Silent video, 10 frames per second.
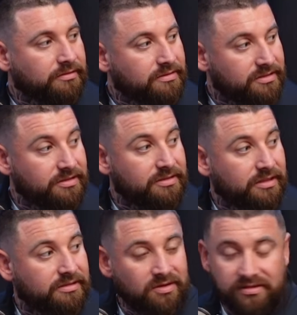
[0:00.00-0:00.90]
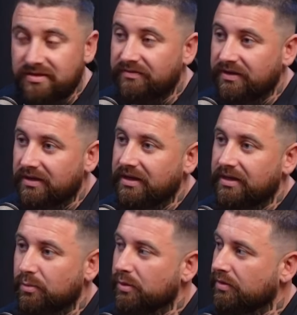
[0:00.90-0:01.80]
seriously, scientifically,
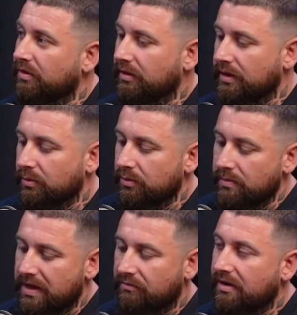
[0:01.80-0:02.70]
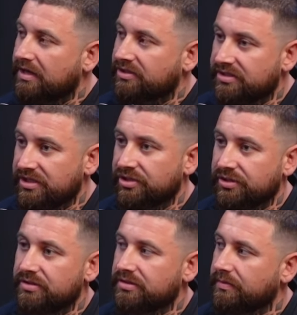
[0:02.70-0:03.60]
he will not. He will make rash
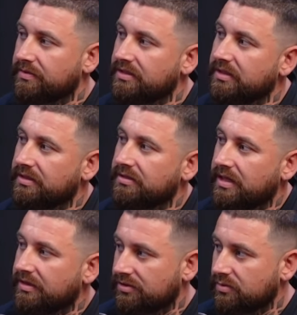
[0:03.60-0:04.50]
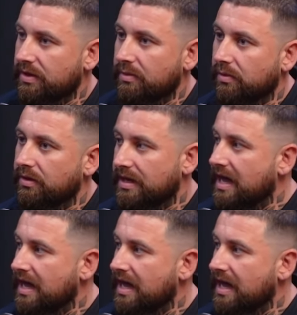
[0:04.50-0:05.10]
decisions up until he's the age of twenty-one